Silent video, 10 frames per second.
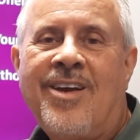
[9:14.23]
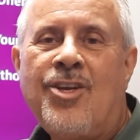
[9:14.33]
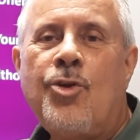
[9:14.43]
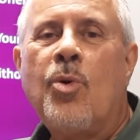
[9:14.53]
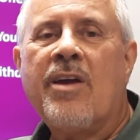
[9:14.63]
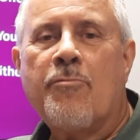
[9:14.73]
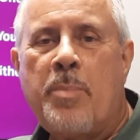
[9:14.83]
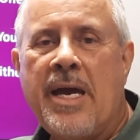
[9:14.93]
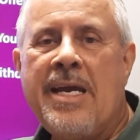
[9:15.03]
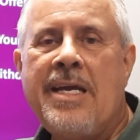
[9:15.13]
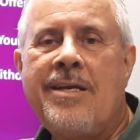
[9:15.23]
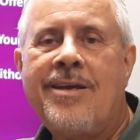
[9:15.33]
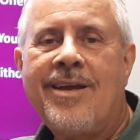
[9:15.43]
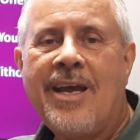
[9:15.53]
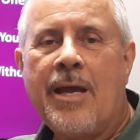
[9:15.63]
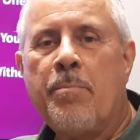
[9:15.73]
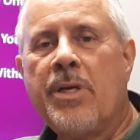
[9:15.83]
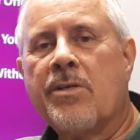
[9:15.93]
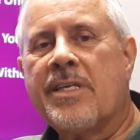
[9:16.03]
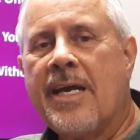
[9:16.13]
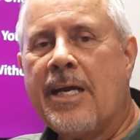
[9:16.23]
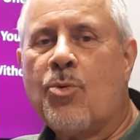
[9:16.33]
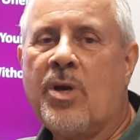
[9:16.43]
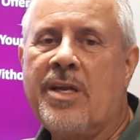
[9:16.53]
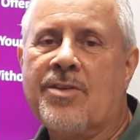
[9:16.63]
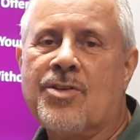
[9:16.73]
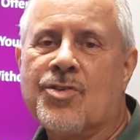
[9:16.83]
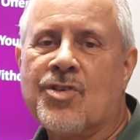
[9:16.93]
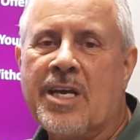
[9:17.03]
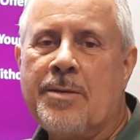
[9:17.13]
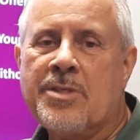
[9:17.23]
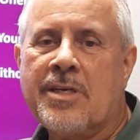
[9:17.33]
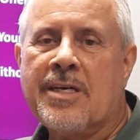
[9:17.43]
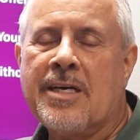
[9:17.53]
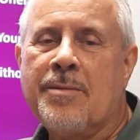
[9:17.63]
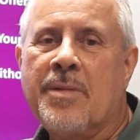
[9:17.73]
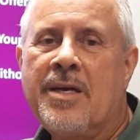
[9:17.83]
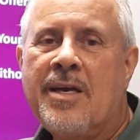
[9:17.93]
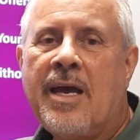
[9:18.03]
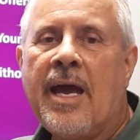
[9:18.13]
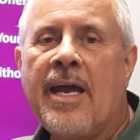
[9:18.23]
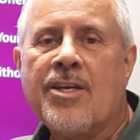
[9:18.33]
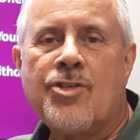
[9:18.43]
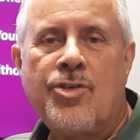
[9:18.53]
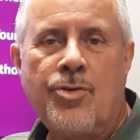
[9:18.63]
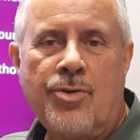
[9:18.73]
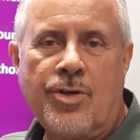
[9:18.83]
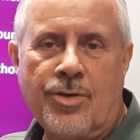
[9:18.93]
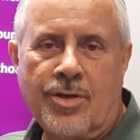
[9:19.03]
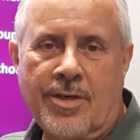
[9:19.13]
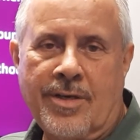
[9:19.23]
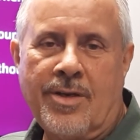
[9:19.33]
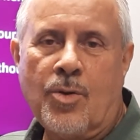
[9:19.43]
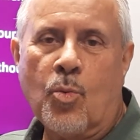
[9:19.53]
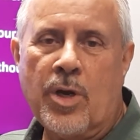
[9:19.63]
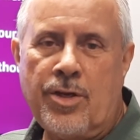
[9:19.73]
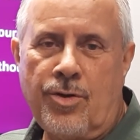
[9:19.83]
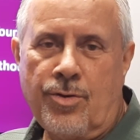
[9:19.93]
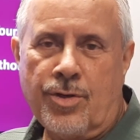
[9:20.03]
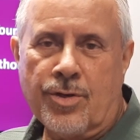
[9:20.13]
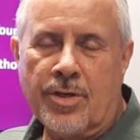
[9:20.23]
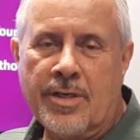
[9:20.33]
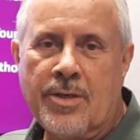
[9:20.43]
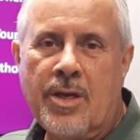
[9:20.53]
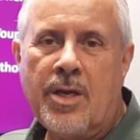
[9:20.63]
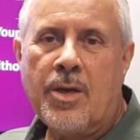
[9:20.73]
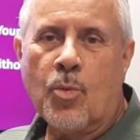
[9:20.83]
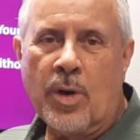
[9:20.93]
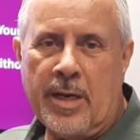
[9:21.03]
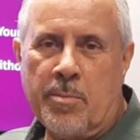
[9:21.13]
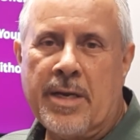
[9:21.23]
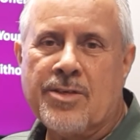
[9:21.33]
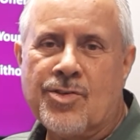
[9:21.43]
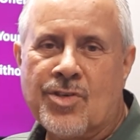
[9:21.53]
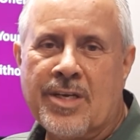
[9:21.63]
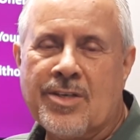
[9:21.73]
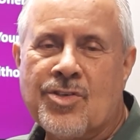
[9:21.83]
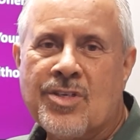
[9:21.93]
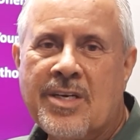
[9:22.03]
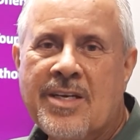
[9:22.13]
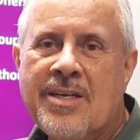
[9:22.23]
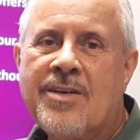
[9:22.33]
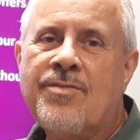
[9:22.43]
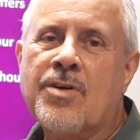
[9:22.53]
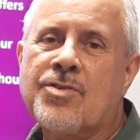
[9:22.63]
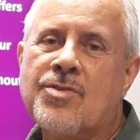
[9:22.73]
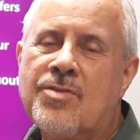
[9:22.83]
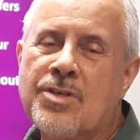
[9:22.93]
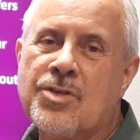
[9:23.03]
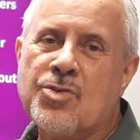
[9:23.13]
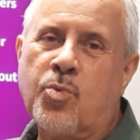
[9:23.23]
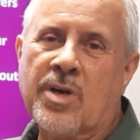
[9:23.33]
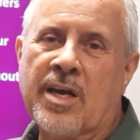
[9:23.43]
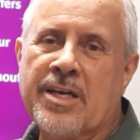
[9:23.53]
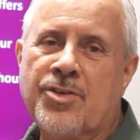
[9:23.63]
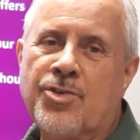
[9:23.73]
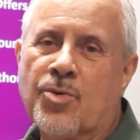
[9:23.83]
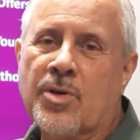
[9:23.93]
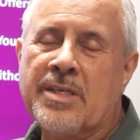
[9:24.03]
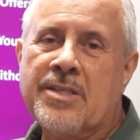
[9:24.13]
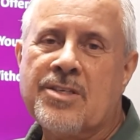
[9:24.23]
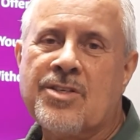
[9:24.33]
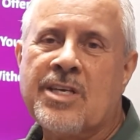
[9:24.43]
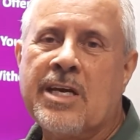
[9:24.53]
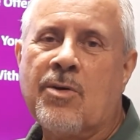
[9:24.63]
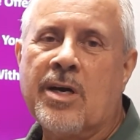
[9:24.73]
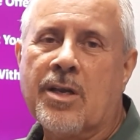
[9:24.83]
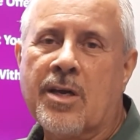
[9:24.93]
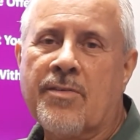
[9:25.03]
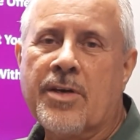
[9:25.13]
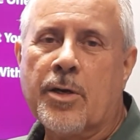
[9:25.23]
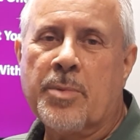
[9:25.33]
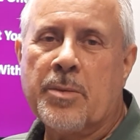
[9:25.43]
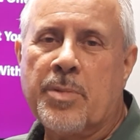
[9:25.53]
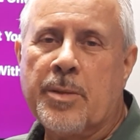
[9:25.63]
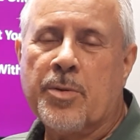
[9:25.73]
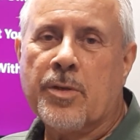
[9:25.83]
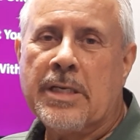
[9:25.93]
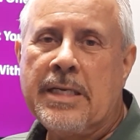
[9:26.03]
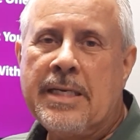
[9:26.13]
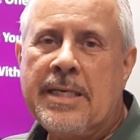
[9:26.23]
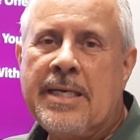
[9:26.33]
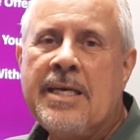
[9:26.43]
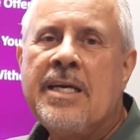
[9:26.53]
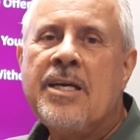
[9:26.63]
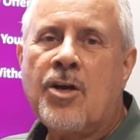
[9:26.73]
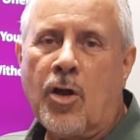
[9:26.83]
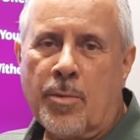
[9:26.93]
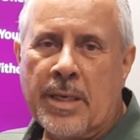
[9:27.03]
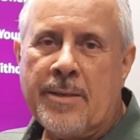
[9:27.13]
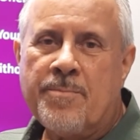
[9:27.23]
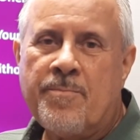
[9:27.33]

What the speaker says: You have paid and built equity at the same time as you could, when it made sense. Folks, this is what I enjoy. This is how I love helping people. Call me.